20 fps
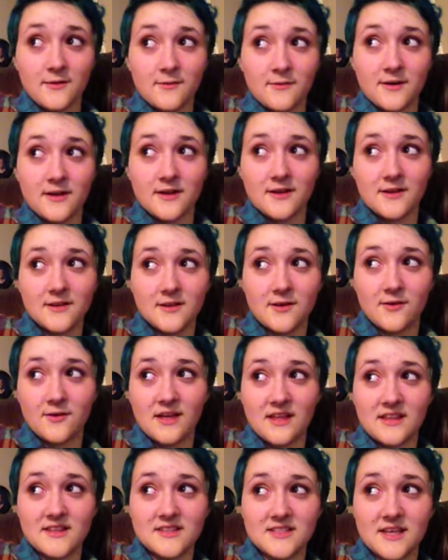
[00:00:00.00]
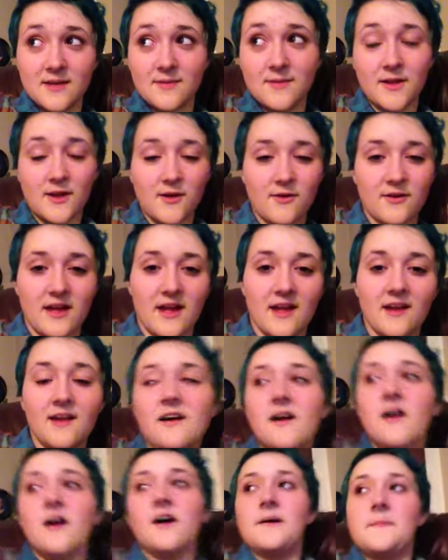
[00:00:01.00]
Wait, okay, this is happening. Okay.
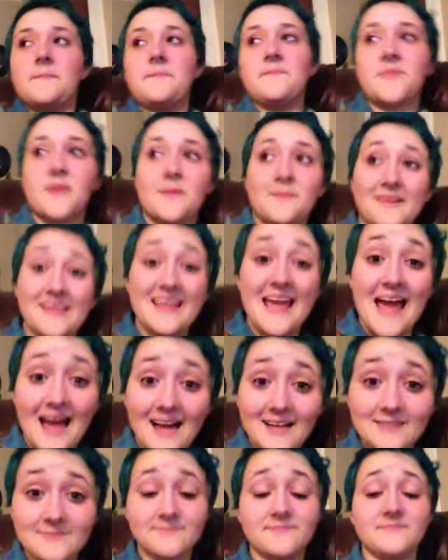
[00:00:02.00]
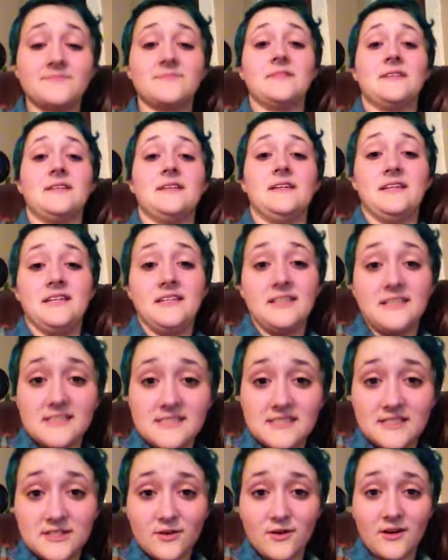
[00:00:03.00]
But yeah. this
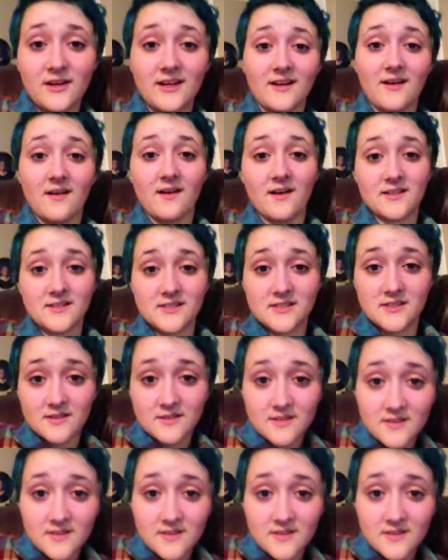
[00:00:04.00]
is all I got,